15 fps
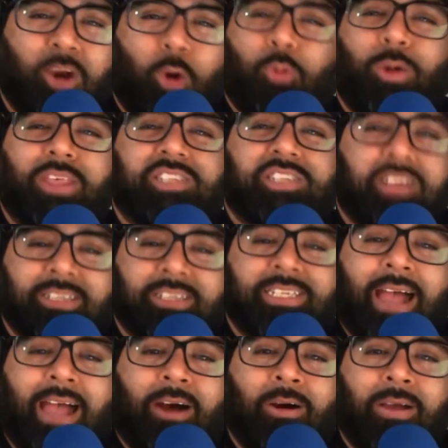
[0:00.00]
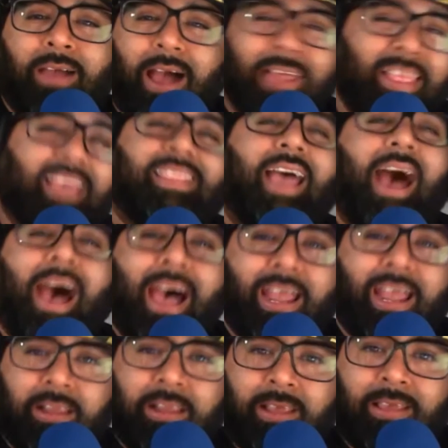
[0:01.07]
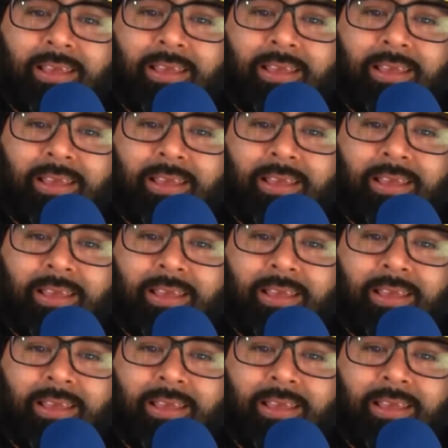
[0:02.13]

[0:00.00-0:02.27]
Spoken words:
Cold weather sucks now. I like the hot.